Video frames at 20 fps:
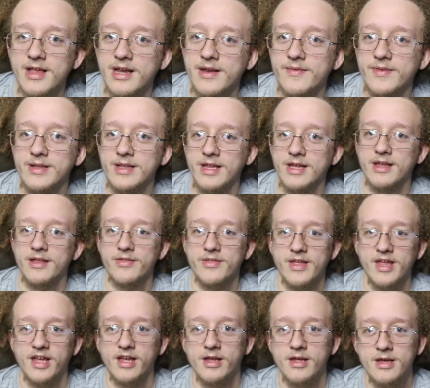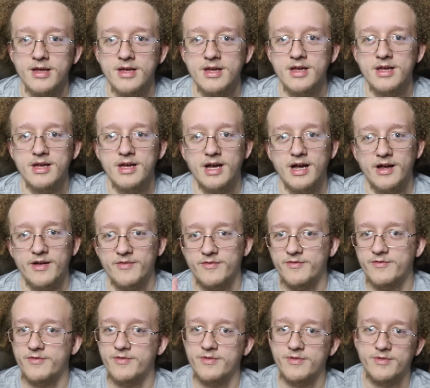not even like a thing I've
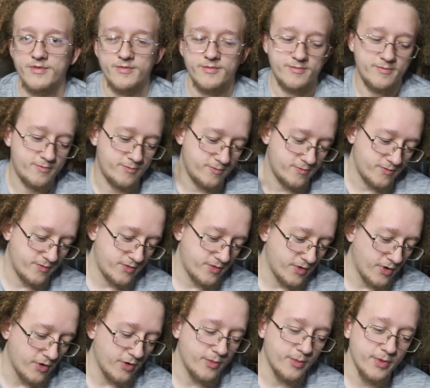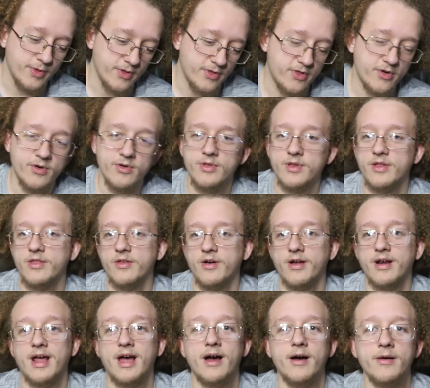thoroughly
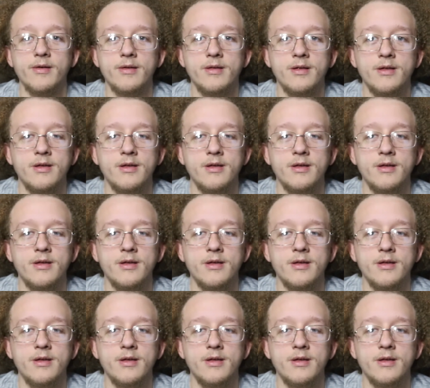thought out.